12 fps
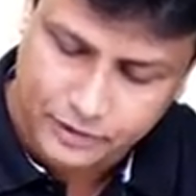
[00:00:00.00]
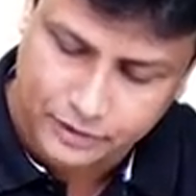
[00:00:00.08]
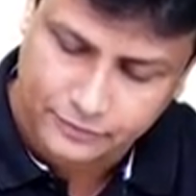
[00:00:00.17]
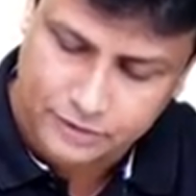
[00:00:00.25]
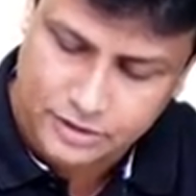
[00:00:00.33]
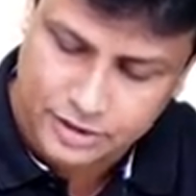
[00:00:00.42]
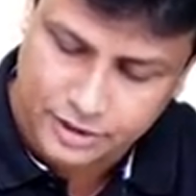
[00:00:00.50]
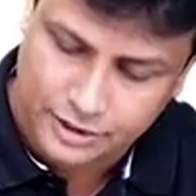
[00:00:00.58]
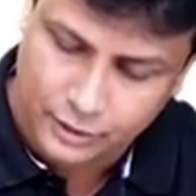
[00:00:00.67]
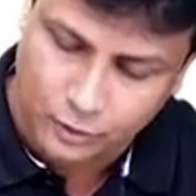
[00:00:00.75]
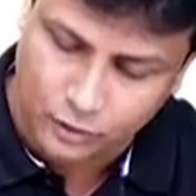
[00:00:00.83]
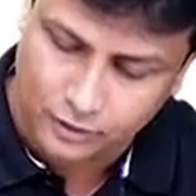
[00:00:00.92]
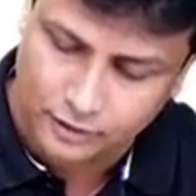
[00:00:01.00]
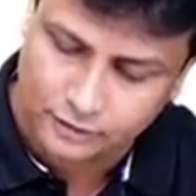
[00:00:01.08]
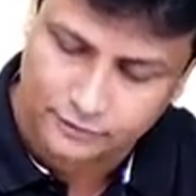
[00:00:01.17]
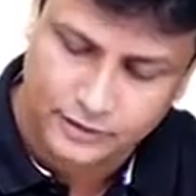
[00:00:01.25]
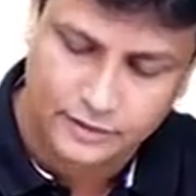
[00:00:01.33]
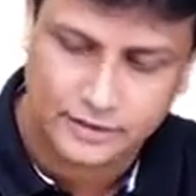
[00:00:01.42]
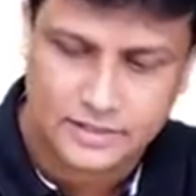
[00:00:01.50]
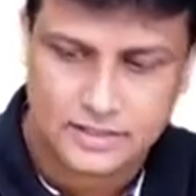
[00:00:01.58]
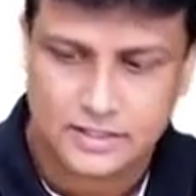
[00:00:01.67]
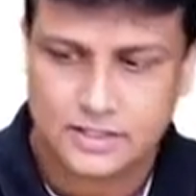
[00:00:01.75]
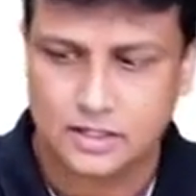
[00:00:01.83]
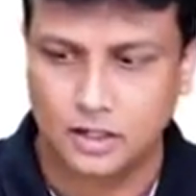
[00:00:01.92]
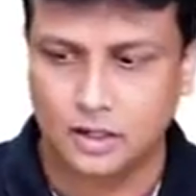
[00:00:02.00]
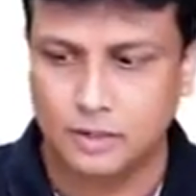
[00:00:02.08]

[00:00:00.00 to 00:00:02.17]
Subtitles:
If you just recall, we have discussed